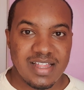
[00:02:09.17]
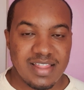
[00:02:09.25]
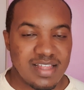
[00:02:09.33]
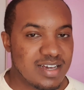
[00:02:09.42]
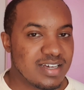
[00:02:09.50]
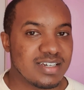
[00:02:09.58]

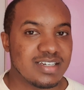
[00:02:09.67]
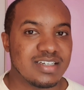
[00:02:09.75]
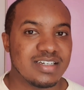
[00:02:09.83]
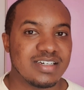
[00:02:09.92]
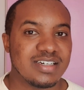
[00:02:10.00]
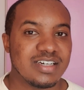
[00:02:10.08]
then
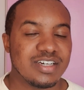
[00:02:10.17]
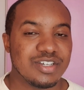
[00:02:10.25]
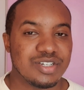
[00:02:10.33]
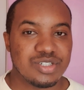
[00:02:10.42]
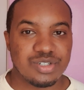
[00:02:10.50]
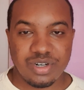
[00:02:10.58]

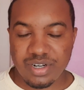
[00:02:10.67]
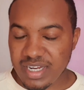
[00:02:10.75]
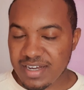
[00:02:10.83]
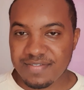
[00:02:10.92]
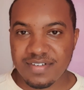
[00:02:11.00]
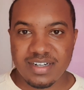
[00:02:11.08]
you should
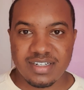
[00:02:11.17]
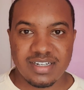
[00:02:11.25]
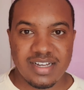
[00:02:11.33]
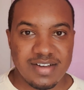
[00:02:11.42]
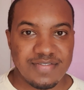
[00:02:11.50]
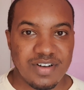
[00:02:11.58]
never
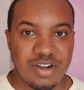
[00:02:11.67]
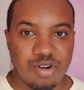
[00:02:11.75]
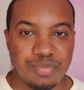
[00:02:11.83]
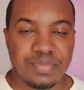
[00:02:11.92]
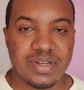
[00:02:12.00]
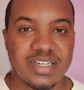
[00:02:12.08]
ever
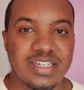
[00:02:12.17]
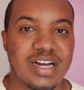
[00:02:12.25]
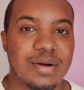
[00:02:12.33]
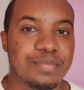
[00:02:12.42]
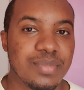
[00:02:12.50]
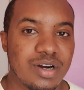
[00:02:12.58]
complain
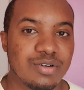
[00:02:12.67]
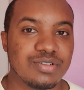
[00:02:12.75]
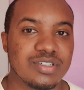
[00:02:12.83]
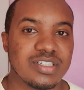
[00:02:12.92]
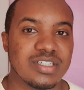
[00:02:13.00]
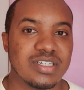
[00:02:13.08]

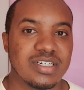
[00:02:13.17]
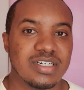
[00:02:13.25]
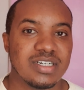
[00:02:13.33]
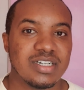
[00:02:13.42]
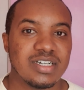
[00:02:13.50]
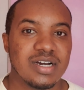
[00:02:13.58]
about
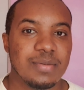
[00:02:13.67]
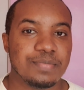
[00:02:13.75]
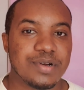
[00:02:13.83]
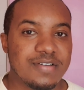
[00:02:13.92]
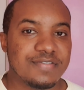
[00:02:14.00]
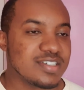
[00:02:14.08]

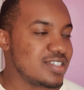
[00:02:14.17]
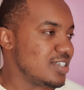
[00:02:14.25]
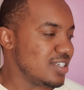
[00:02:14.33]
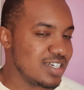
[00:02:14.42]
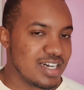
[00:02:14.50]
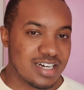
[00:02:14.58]

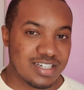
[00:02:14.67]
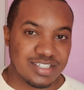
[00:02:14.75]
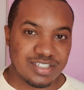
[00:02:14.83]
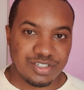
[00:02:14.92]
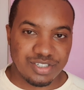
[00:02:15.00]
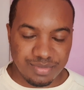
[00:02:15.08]
privacy and
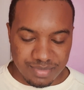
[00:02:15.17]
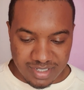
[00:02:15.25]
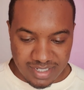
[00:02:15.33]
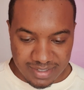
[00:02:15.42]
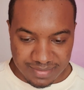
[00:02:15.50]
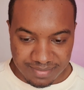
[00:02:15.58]
social
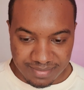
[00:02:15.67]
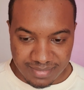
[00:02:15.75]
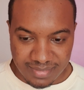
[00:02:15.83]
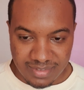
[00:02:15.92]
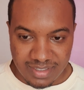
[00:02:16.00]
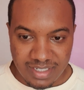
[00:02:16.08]
media,
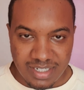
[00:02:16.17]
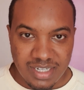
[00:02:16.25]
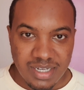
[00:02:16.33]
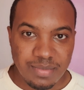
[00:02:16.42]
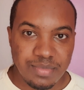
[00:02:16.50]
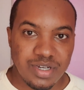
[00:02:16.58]

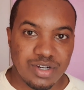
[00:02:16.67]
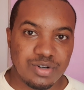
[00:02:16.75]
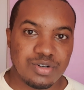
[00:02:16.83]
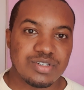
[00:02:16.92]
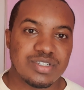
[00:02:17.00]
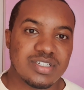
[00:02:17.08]

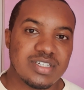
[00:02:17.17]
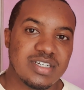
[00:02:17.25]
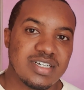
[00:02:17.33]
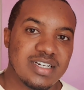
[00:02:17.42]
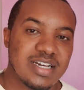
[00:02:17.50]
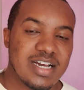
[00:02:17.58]
because
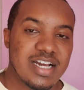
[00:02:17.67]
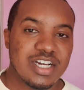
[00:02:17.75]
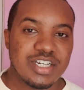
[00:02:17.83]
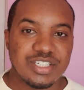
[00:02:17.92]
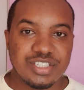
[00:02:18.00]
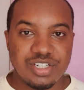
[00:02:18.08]

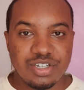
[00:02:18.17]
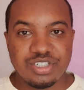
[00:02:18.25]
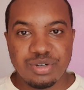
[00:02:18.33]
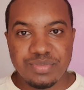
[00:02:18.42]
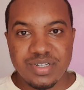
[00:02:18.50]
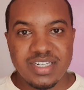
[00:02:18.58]

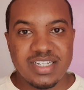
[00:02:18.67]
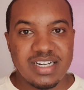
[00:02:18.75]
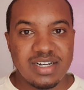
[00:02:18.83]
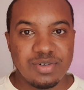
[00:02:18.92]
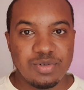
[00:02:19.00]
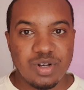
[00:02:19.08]
social
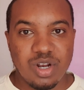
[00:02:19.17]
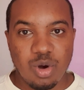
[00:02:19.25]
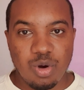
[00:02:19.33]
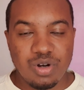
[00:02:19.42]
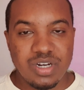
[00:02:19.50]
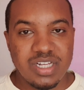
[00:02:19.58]
media will
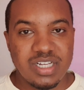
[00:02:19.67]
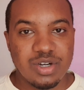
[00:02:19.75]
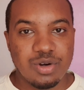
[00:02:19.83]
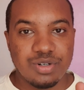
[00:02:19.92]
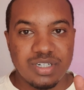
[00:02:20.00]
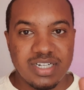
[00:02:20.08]
only
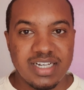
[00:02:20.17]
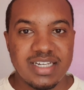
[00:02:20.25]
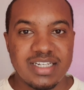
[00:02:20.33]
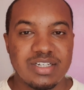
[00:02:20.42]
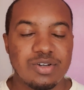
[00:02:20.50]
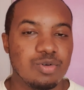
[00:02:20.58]

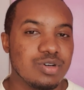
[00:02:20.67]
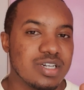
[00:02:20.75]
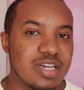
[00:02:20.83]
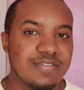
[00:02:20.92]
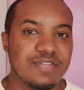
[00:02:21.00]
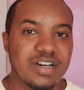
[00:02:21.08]
contain
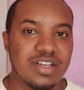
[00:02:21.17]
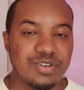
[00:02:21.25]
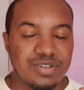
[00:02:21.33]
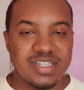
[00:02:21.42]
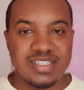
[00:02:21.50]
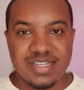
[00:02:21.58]
whatever
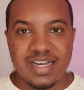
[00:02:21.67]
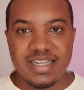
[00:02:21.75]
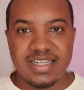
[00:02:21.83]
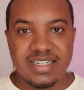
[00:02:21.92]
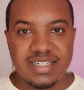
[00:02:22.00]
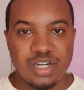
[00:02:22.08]
you
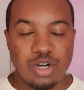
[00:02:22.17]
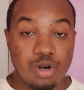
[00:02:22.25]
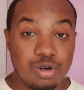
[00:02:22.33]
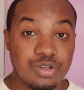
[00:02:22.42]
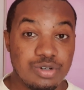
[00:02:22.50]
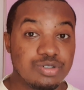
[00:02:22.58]
decide
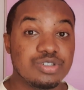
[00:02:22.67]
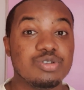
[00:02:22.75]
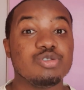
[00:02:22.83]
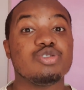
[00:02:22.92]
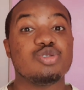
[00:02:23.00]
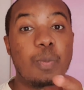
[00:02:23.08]
or you
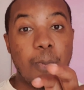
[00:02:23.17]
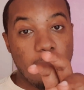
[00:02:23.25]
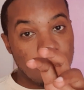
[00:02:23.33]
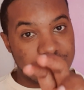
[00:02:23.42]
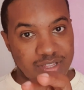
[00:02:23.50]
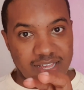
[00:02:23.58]
choose to
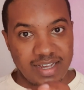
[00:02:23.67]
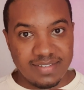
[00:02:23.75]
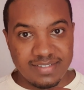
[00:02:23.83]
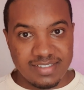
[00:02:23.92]
post there.